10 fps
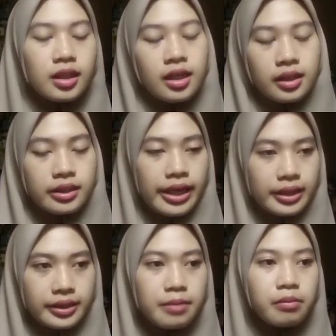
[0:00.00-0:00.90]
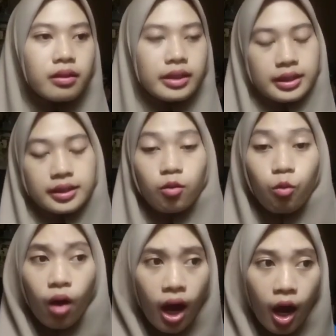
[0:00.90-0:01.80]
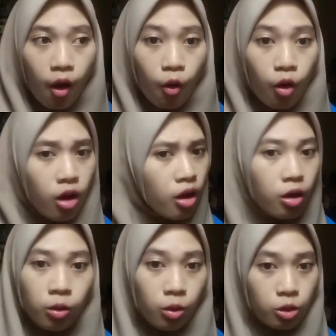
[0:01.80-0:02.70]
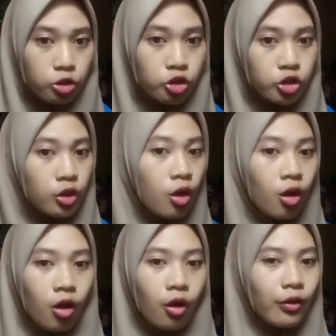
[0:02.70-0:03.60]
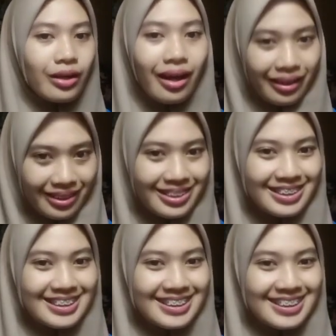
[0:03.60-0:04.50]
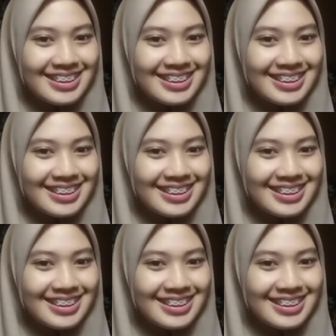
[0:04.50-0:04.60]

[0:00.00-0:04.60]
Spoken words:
The example is wow, ouch, or others.